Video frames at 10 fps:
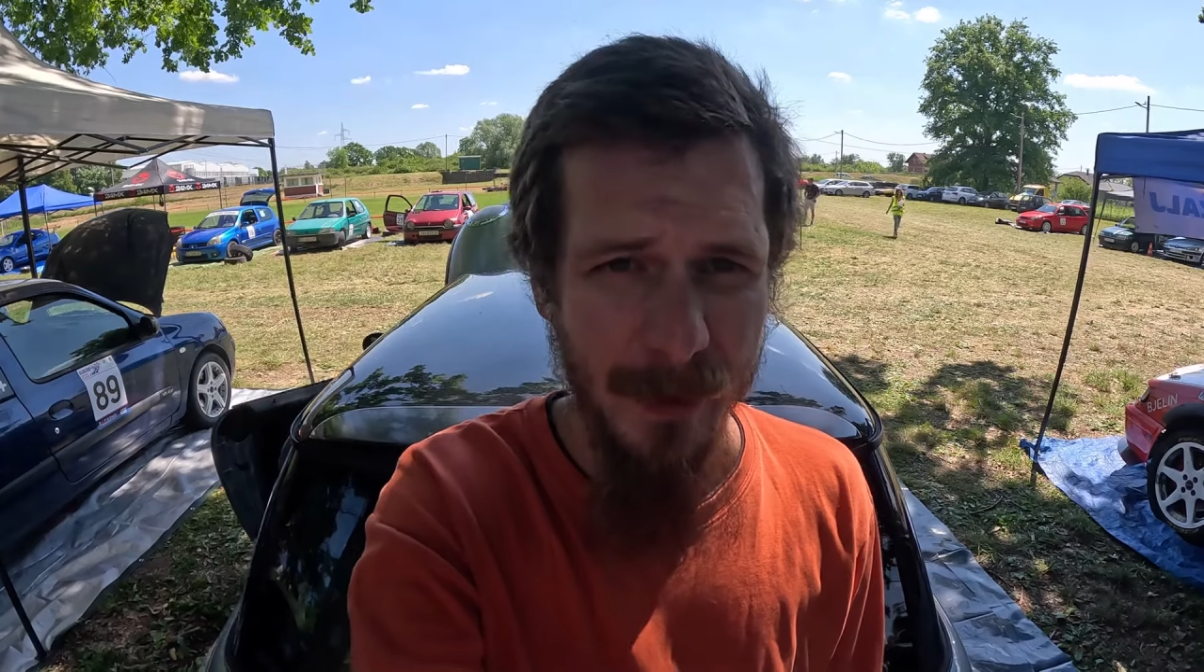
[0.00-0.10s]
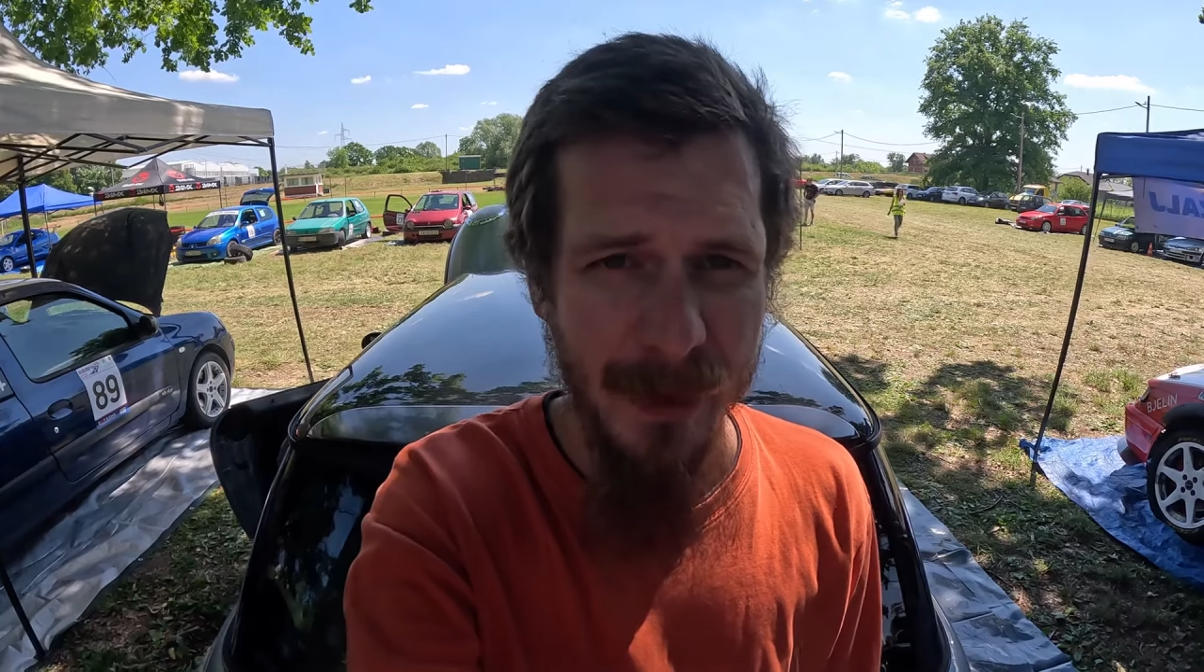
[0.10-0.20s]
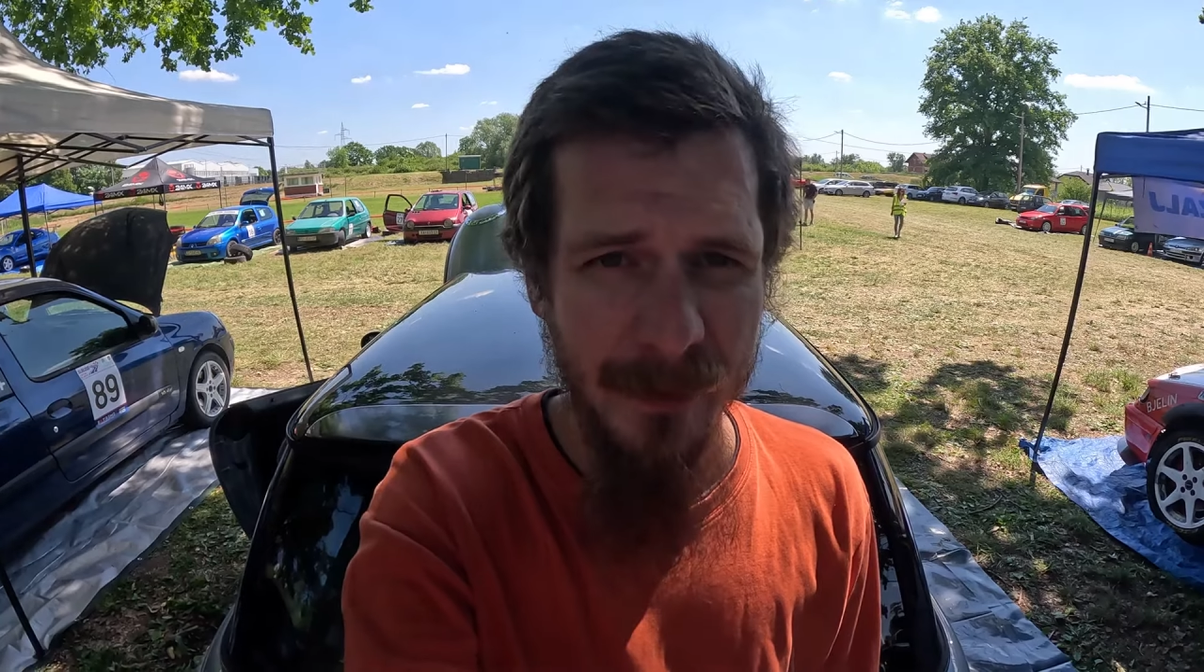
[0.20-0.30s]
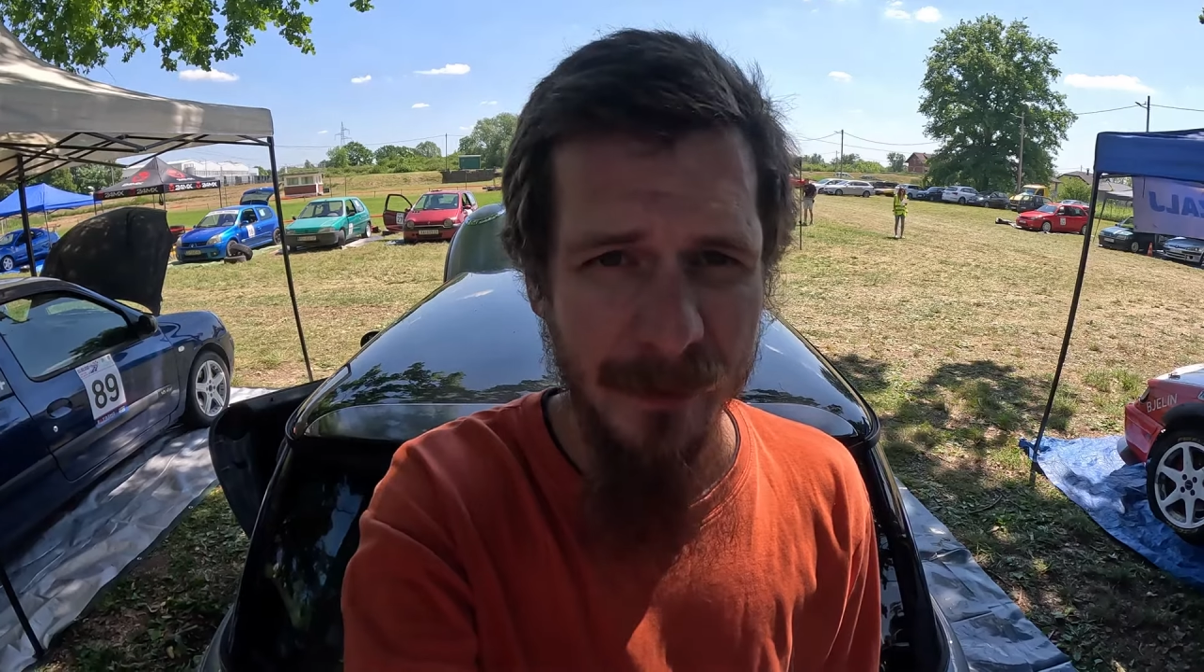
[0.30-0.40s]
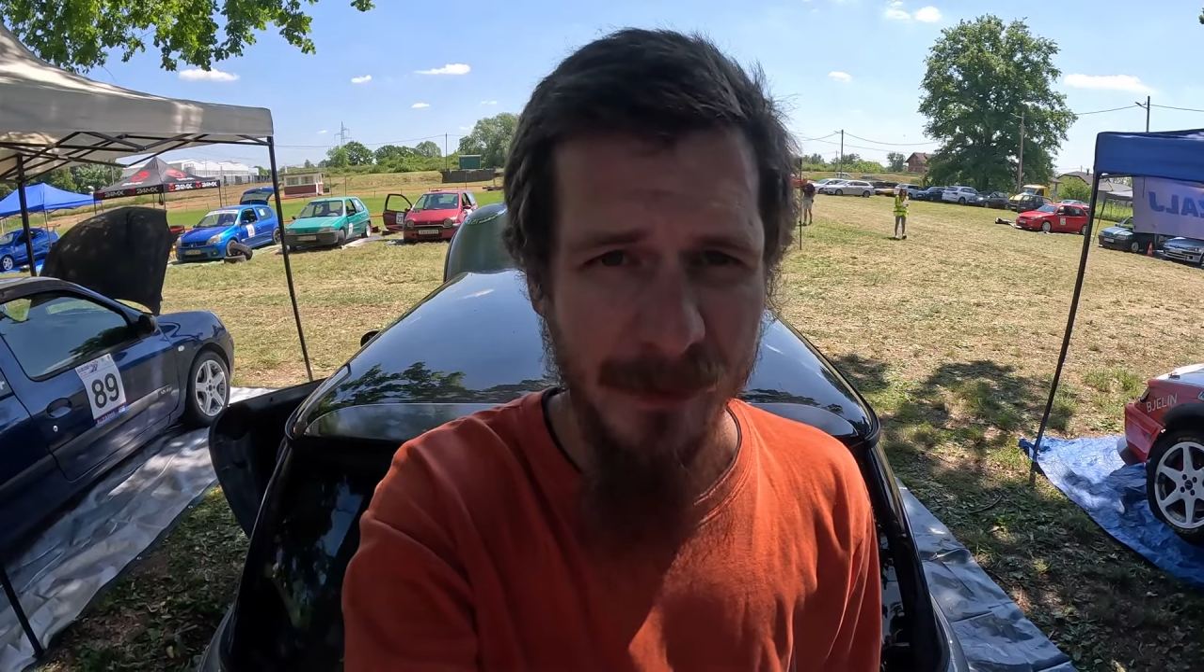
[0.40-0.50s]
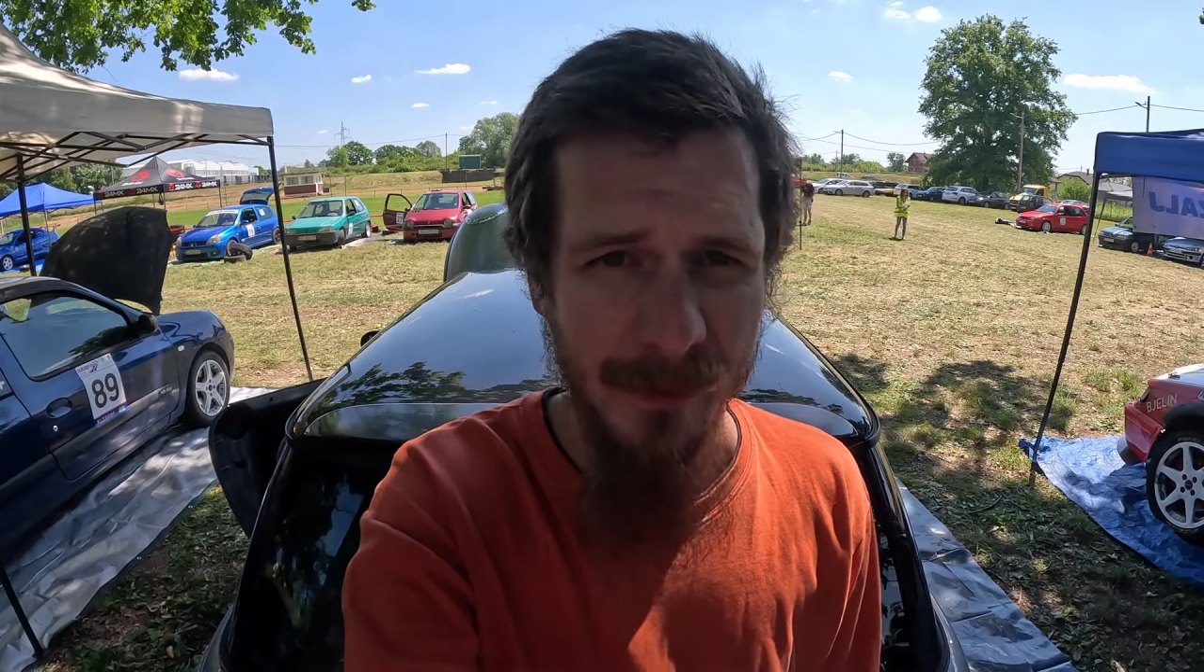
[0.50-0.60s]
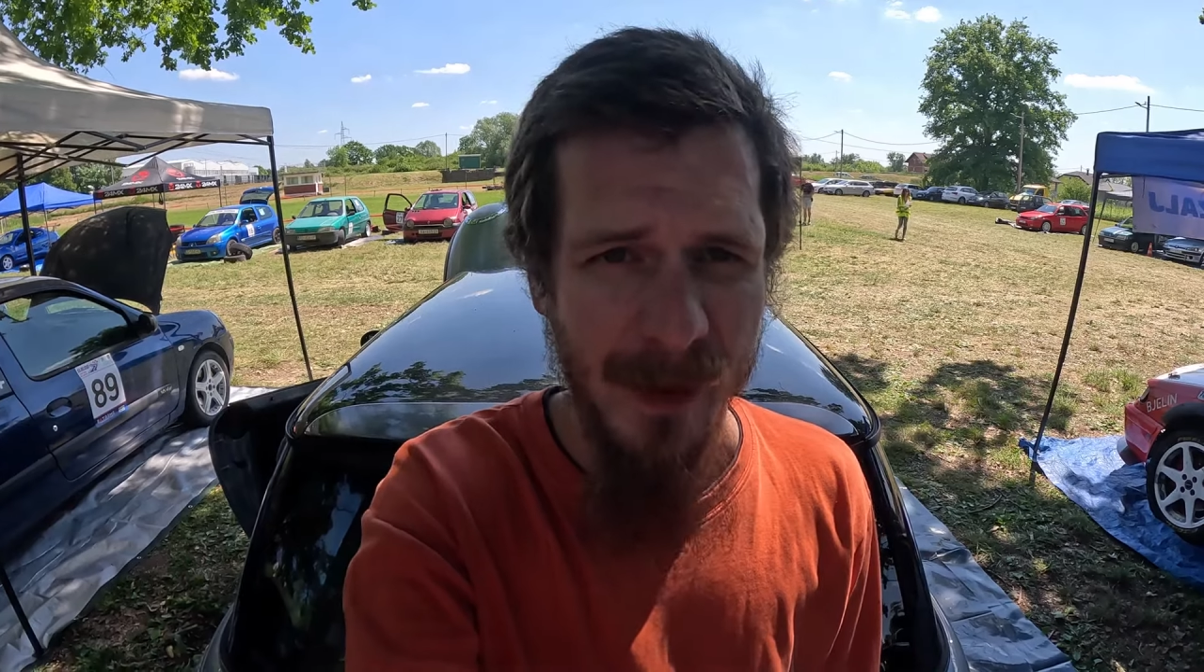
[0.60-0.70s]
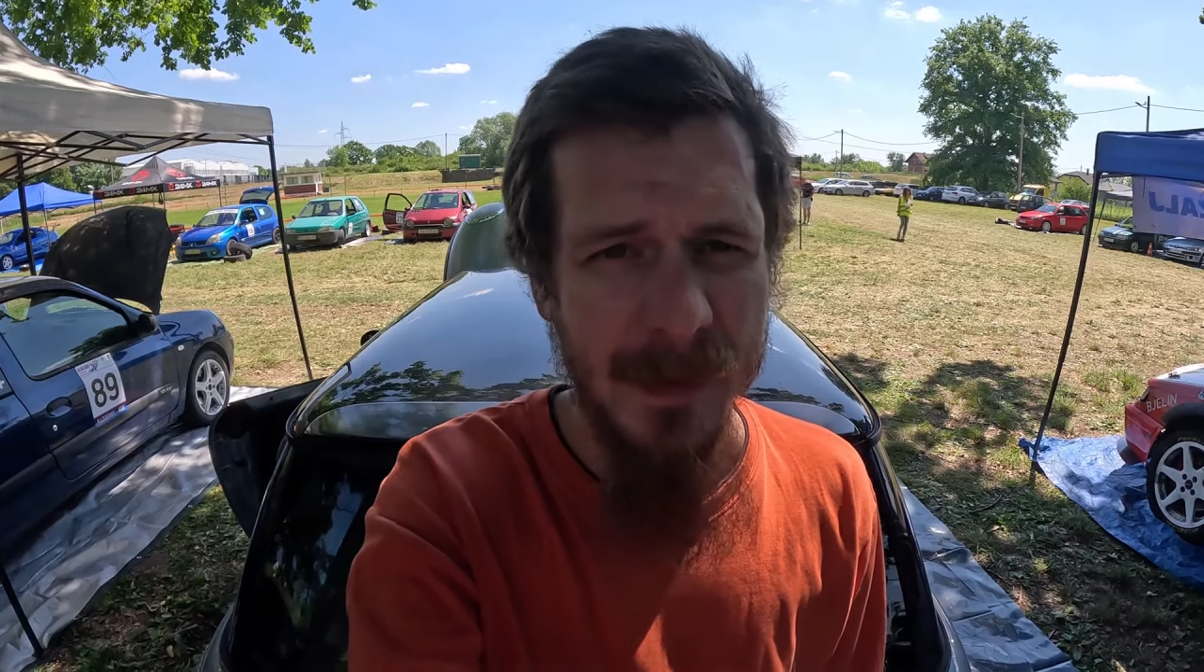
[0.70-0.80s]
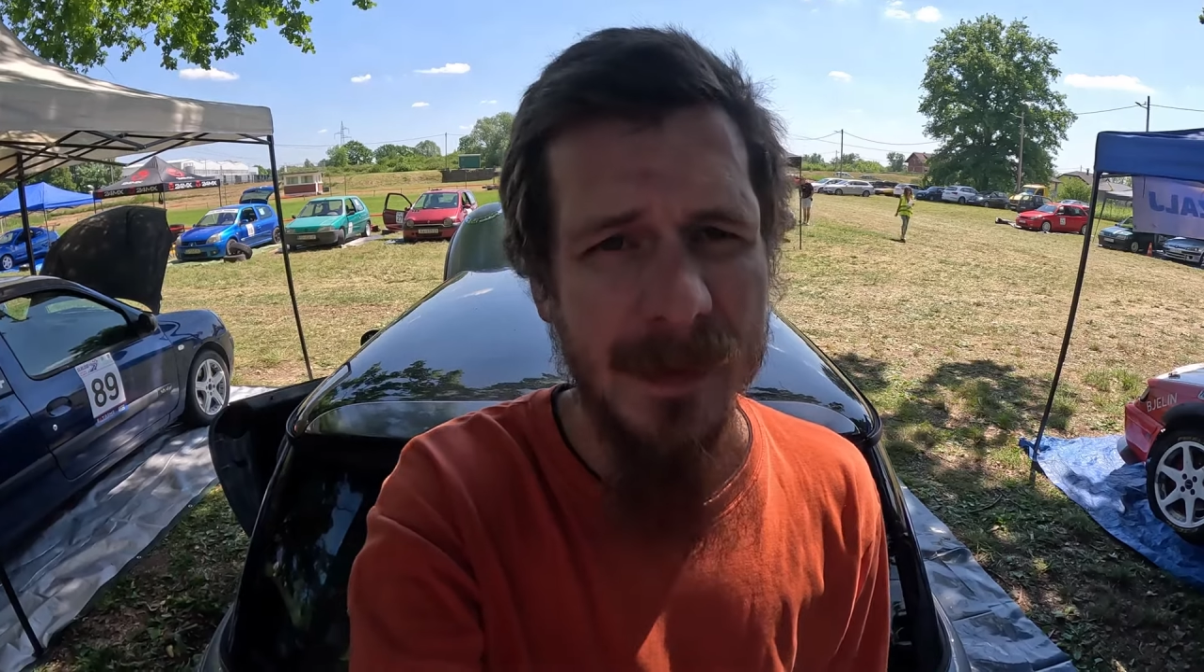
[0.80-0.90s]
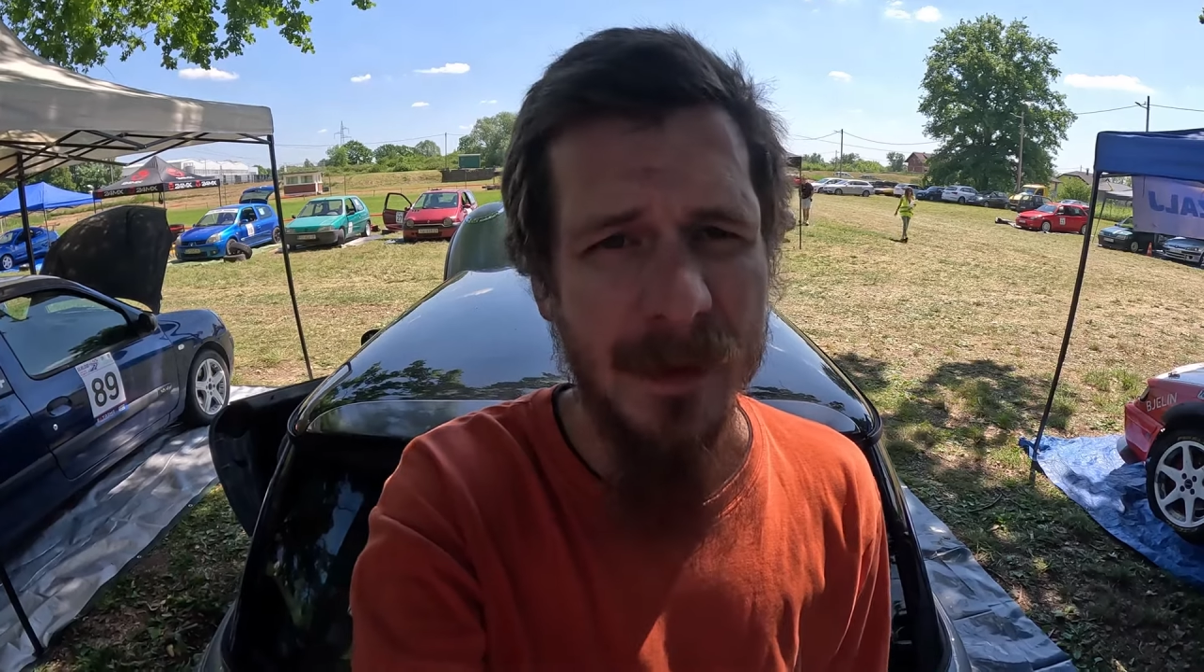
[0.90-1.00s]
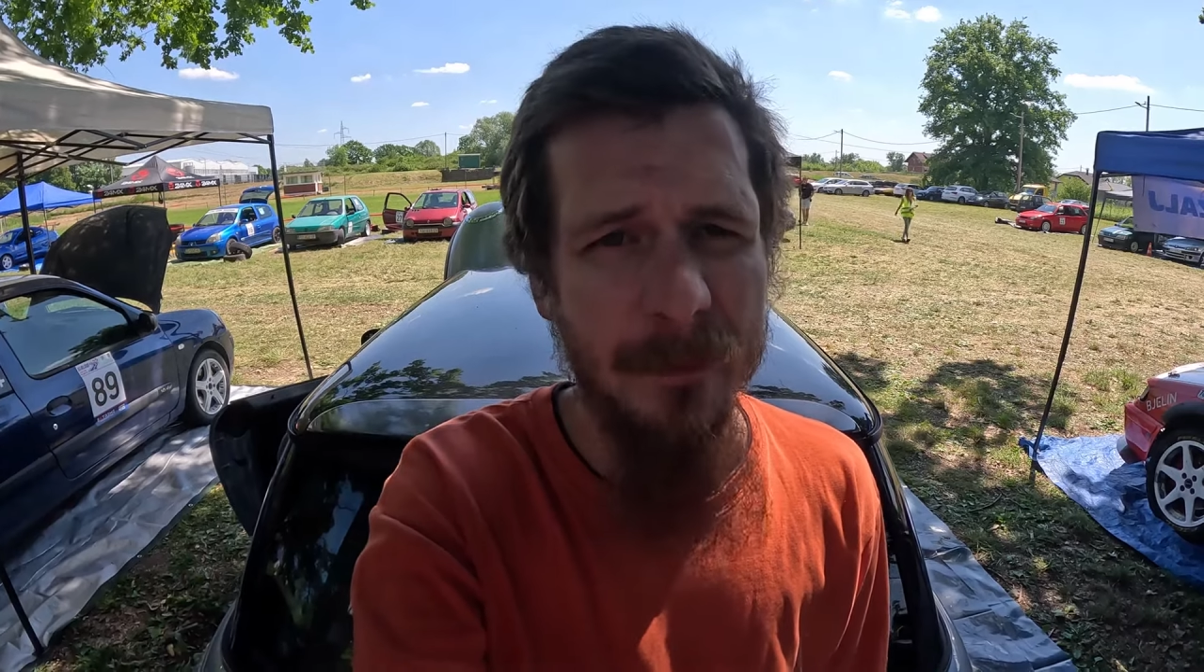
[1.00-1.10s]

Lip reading: Bad news, you guys.